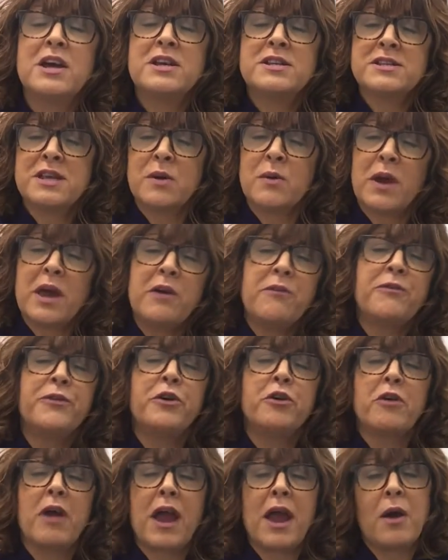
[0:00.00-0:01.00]
So if
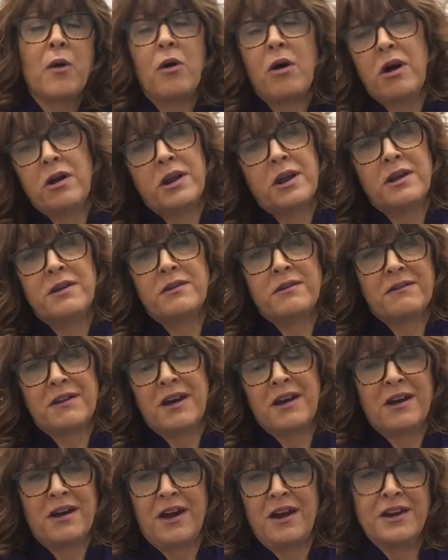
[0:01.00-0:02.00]
you're out on
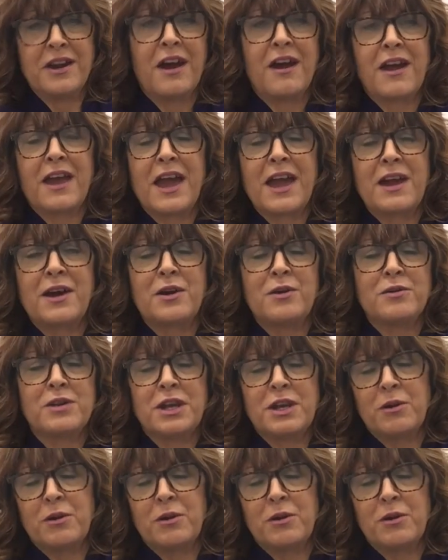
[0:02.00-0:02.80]
a night out,